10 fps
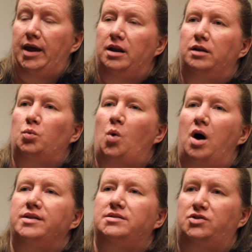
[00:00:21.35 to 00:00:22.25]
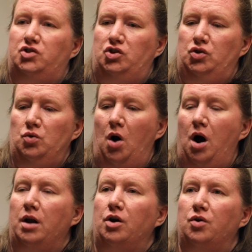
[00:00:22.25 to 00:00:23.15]
and it was to
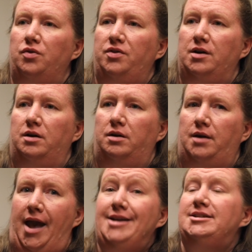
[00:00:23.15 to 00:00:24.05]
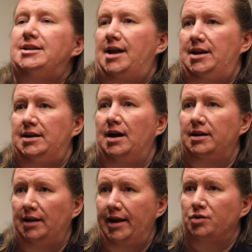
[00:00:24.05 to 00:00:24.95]
honor the
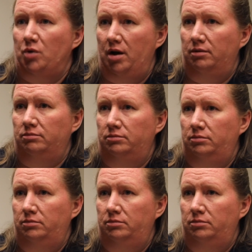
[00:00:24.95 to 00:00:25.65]
1889 land run